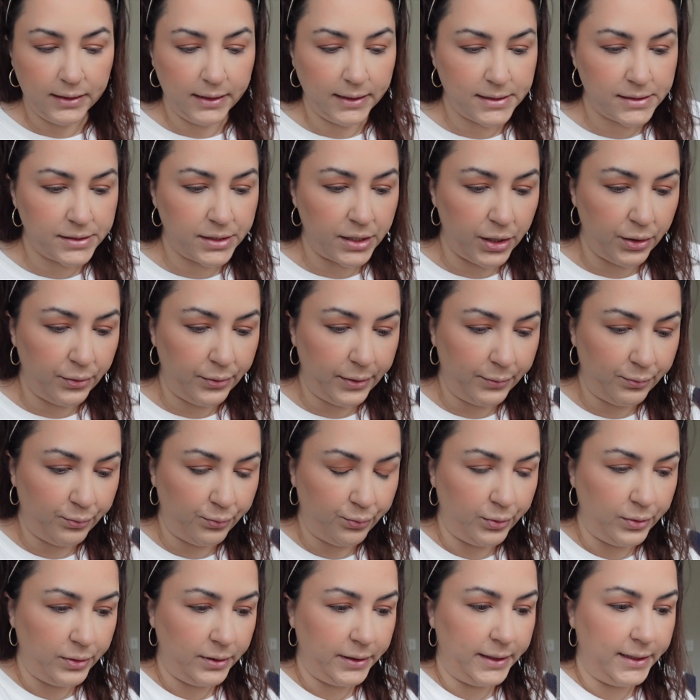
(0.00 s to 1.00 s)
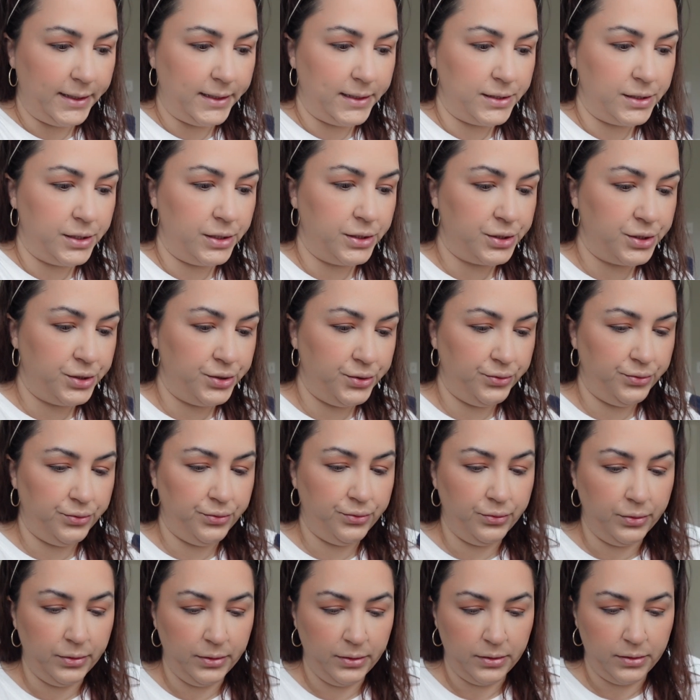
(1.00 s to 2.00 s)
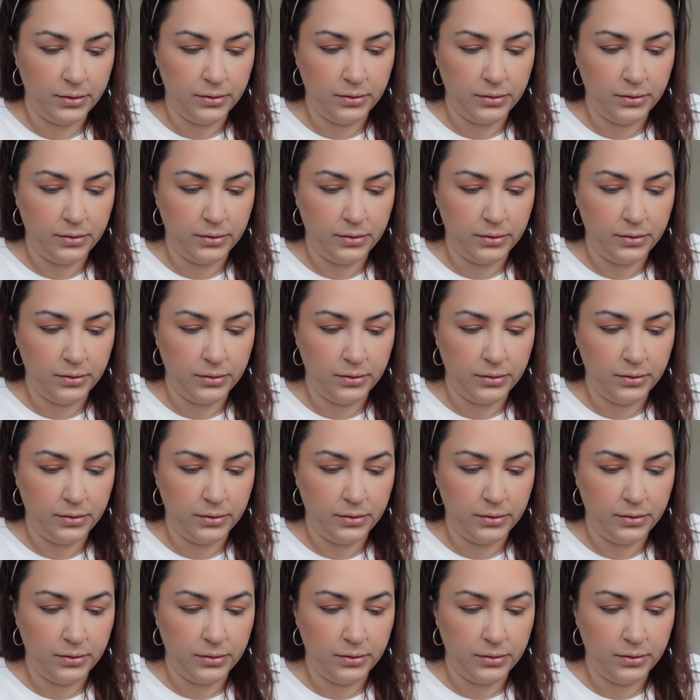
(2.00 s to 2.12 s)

Let's go into